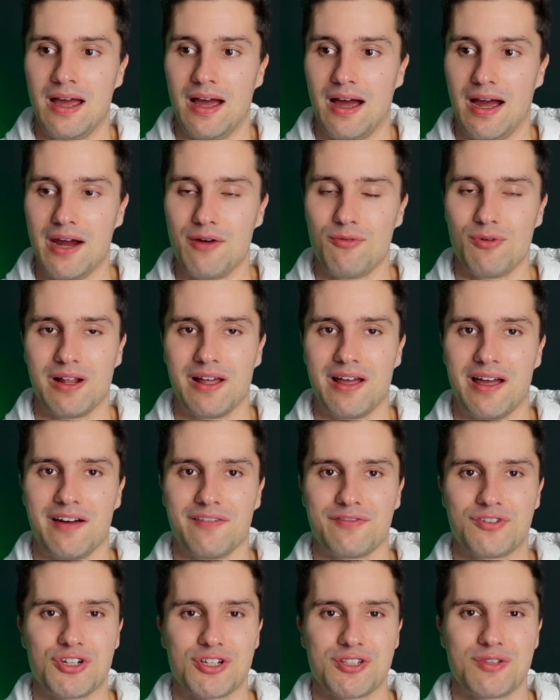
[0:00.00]
I will
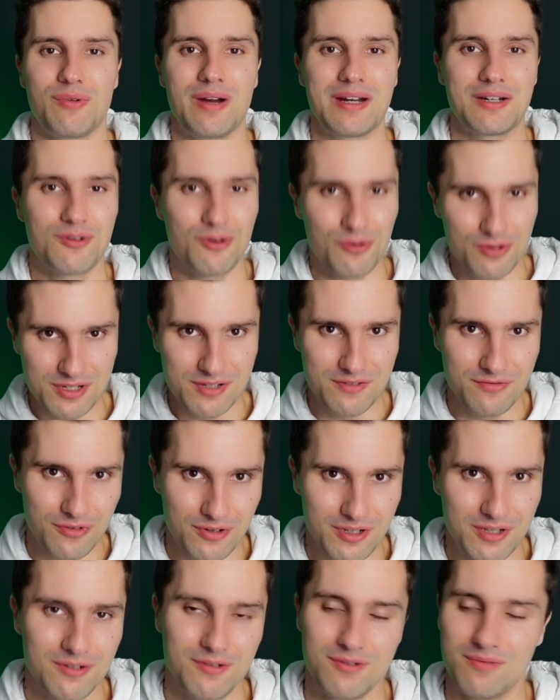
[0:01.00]
have just the right courses for
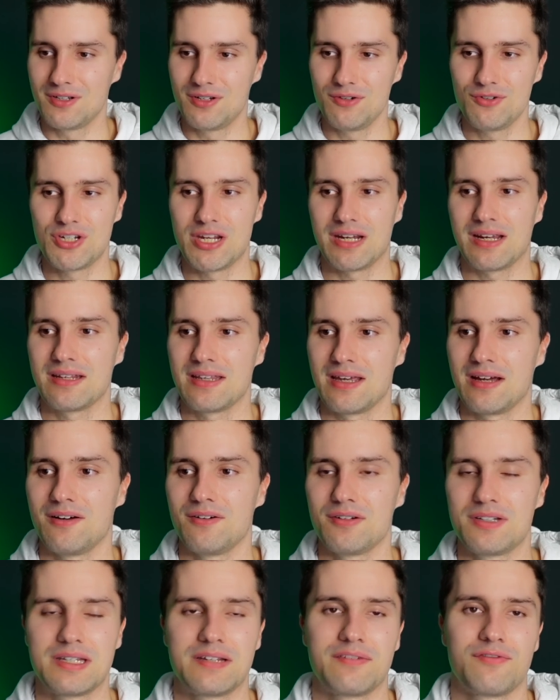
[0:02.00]
you. Do check it
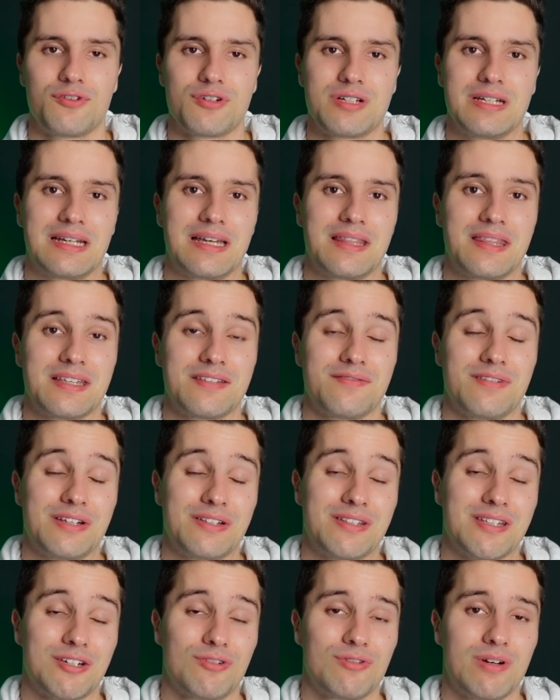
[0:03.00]
out. First link in this
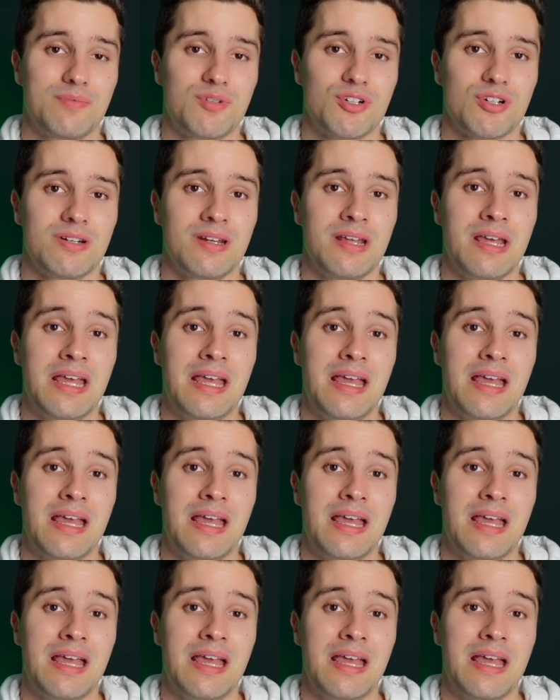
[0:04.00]
video's description.